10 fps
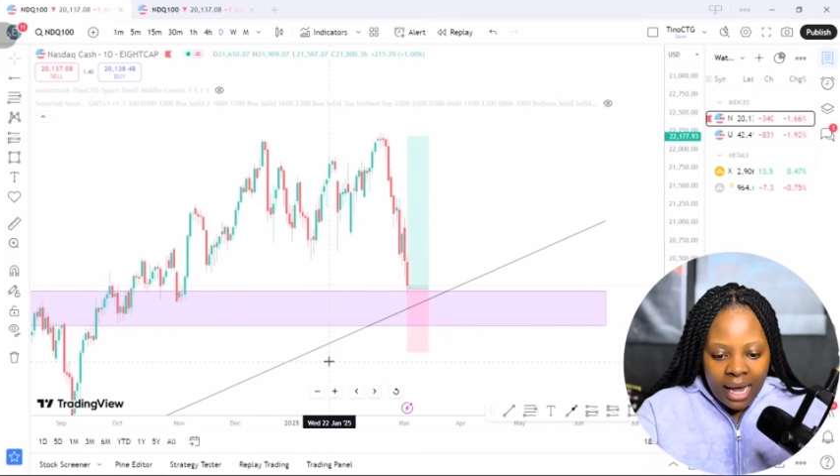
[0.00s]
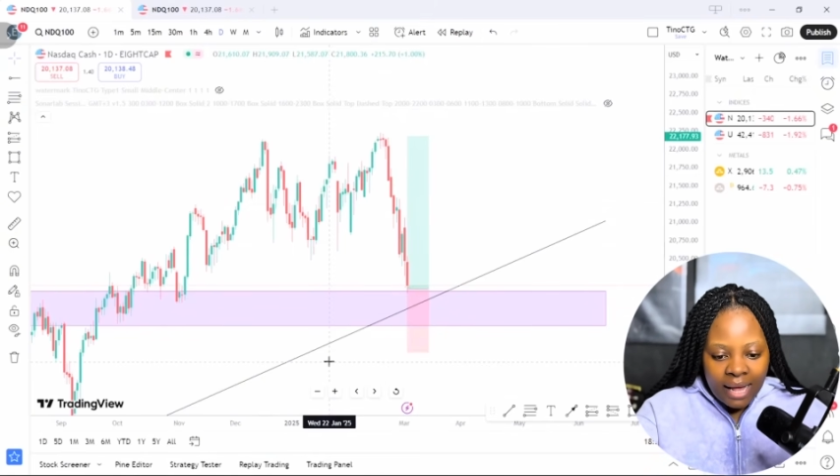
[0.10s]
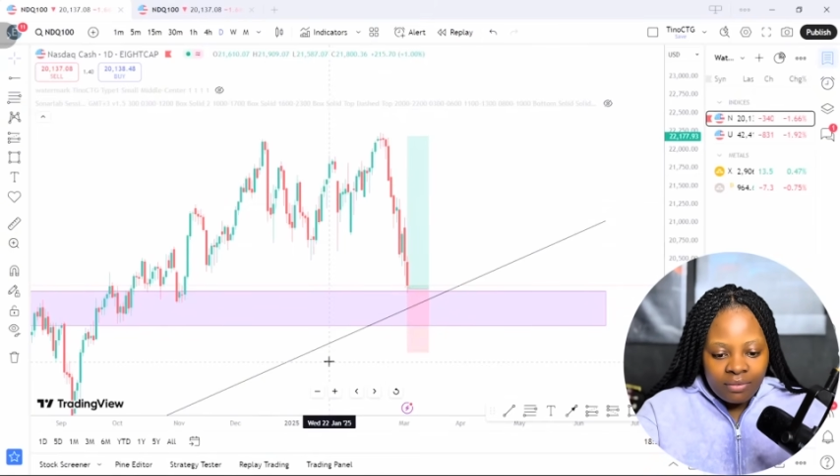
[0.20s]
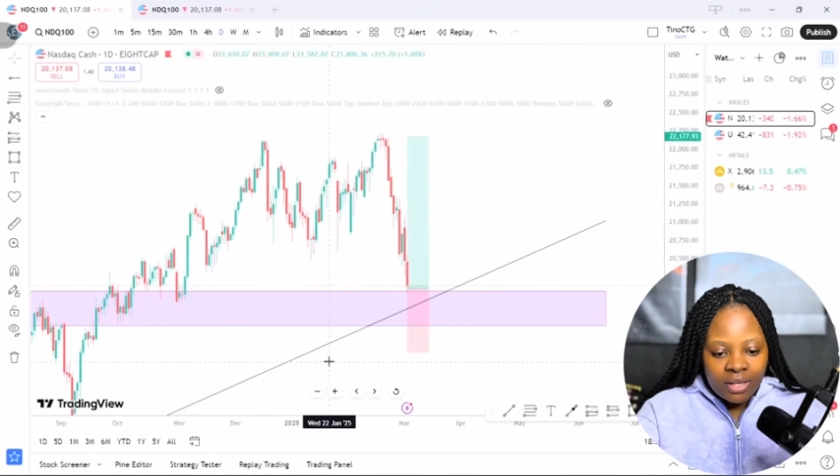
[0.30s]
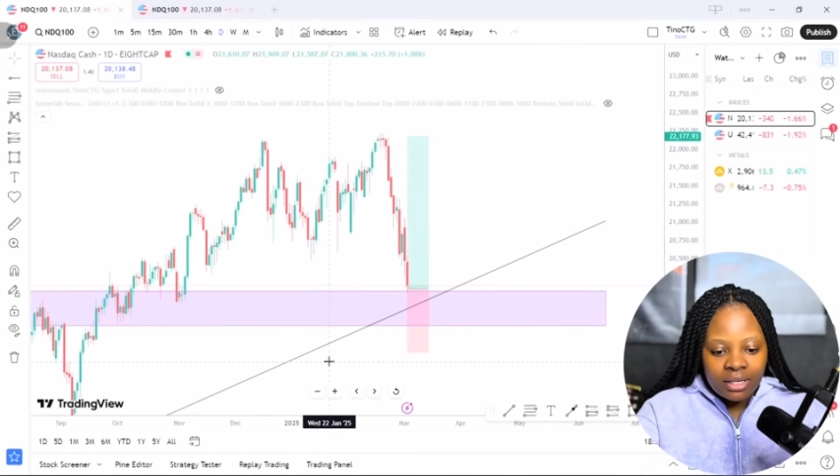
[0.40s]

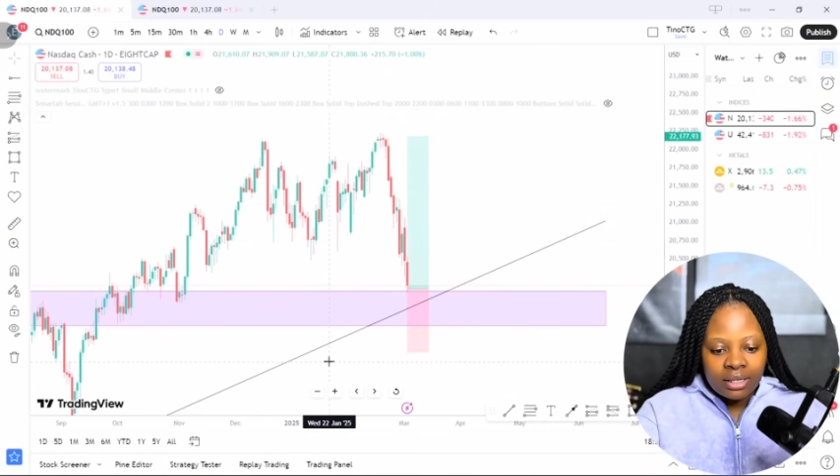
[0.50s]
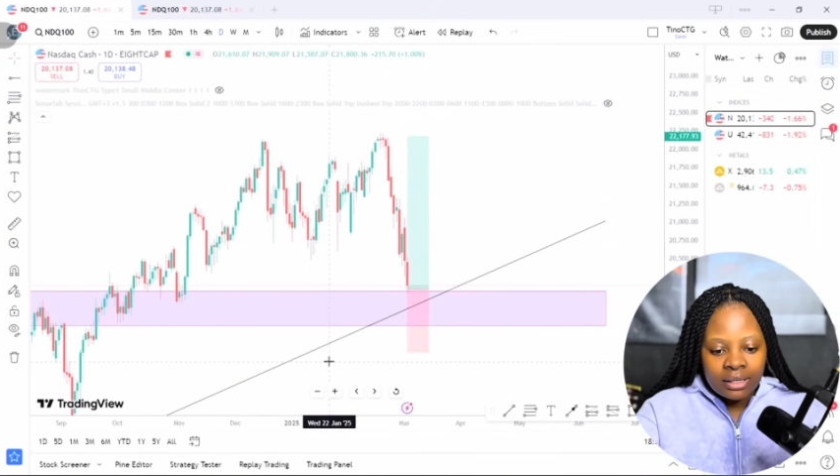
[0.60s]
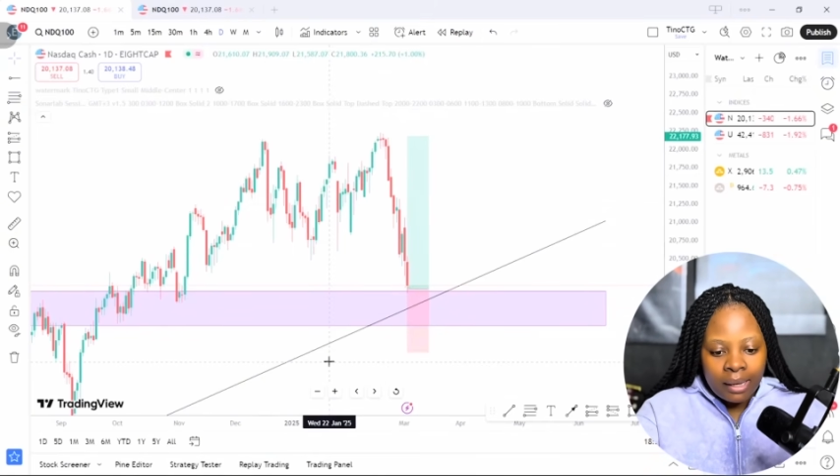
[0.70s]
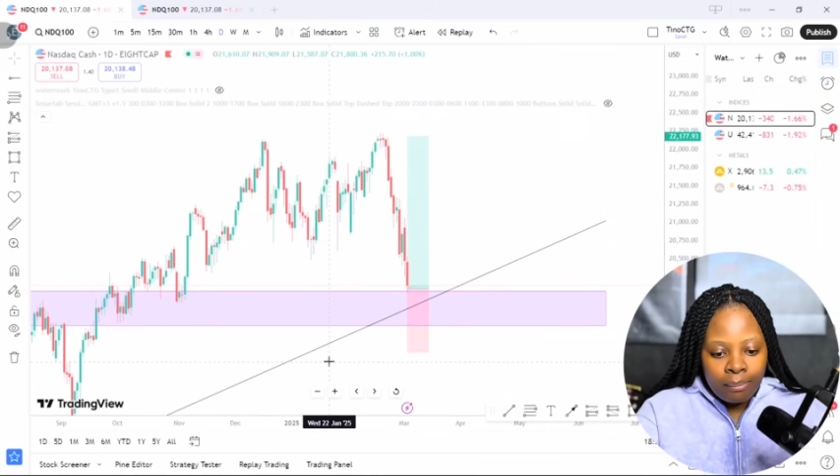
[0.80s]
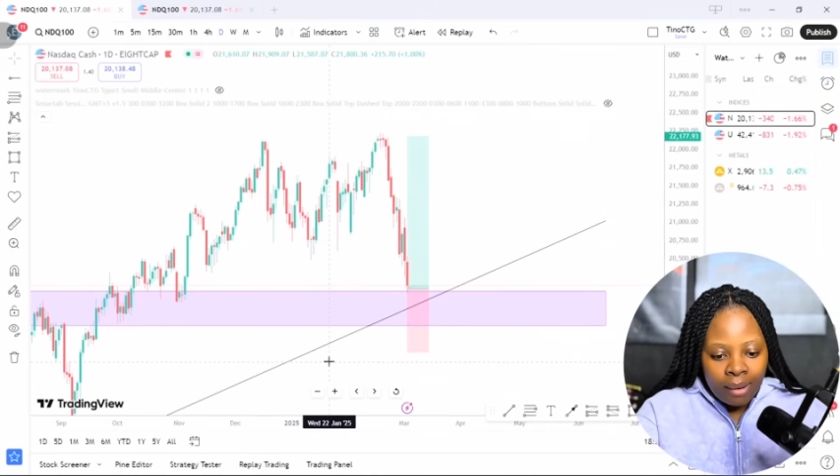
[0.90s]
and then
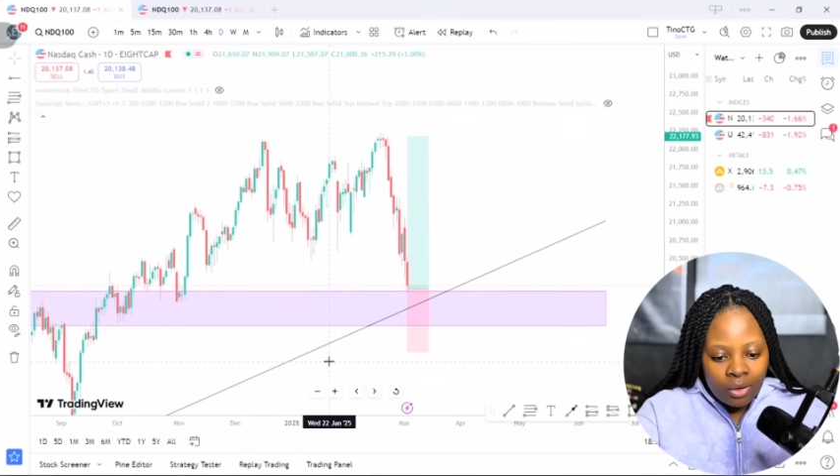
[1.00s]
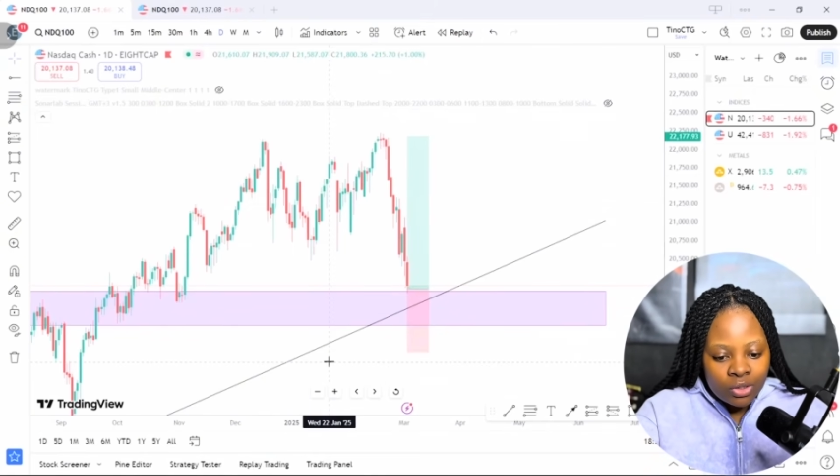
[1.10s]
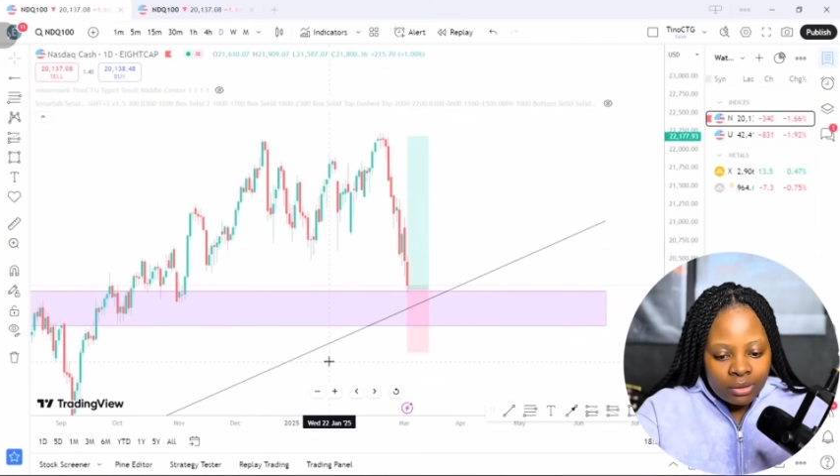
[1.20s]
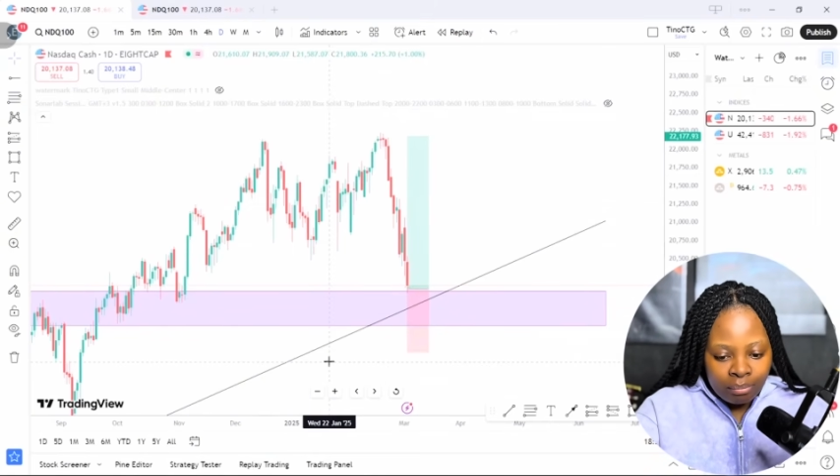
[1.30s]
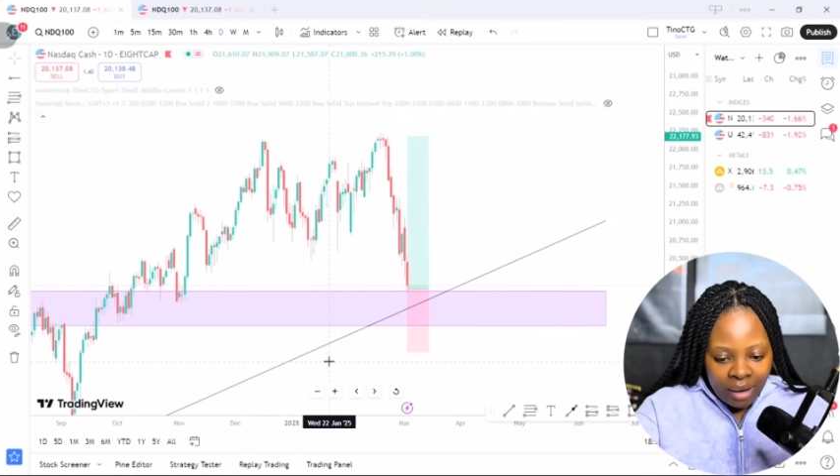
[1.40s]
they
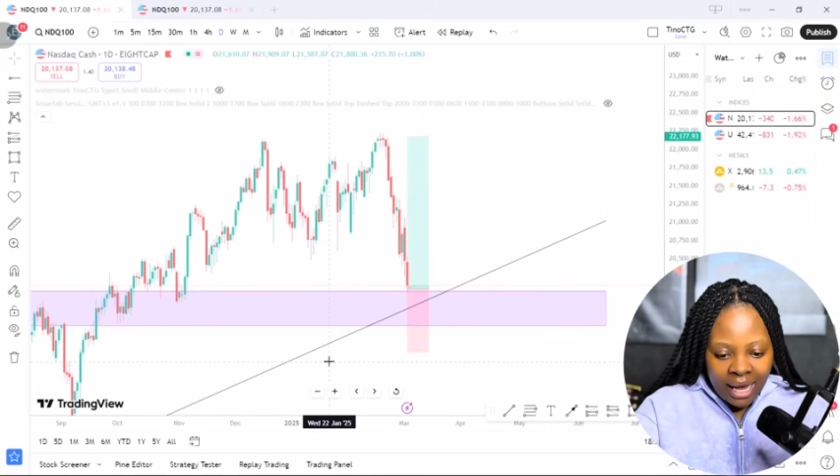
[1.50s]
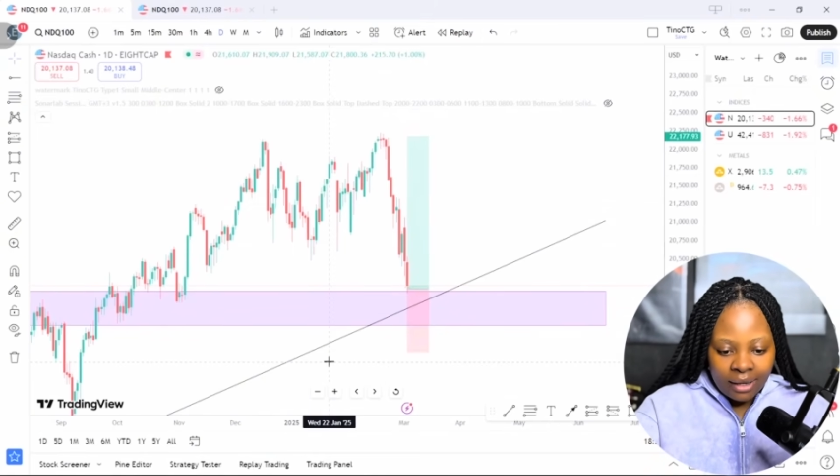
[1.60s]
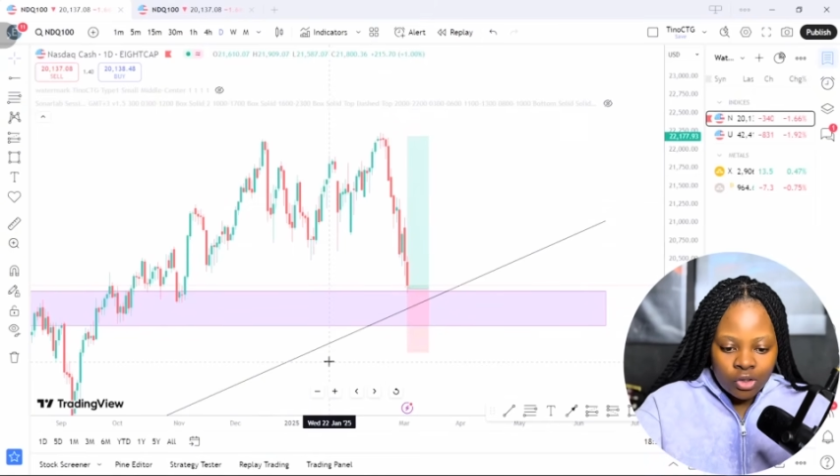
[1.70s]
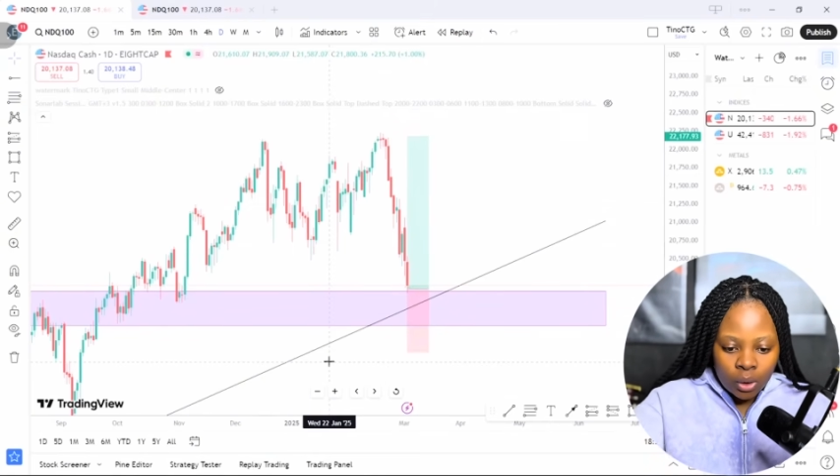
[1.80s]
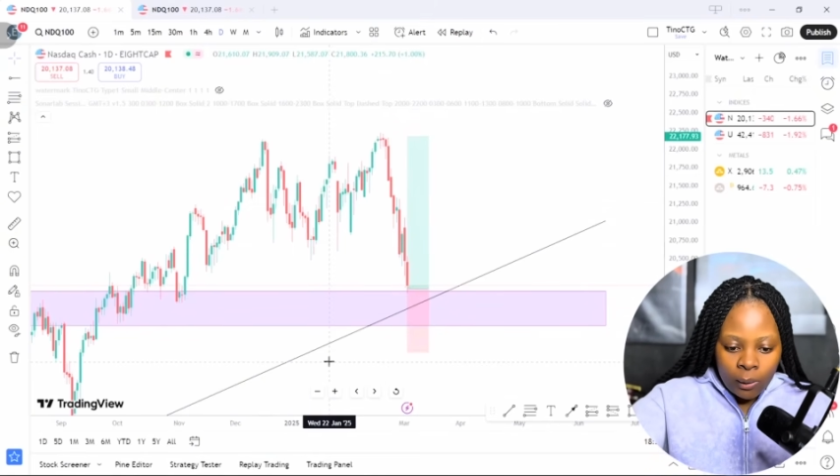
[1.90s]
bounced
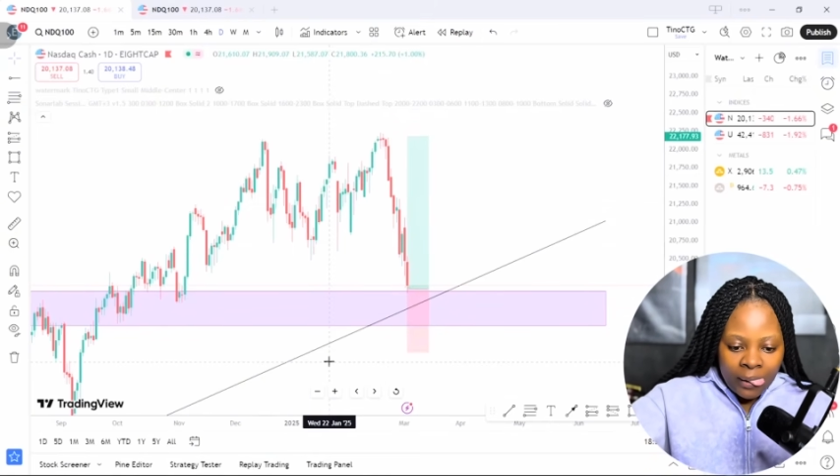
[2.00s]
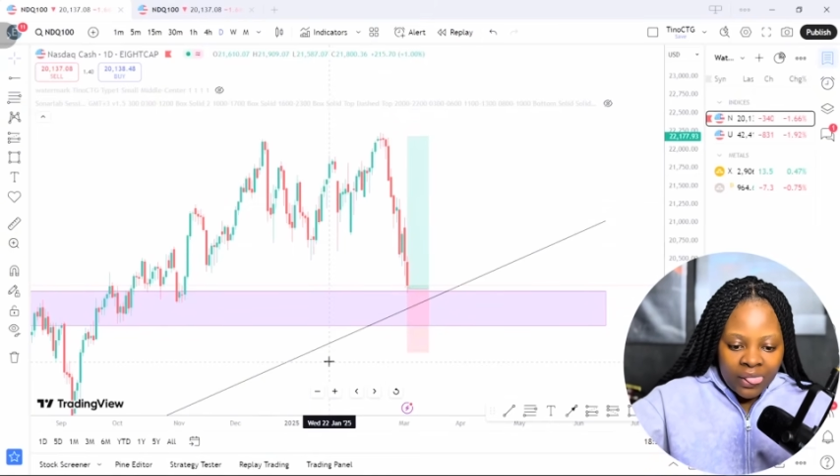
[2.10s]
back. So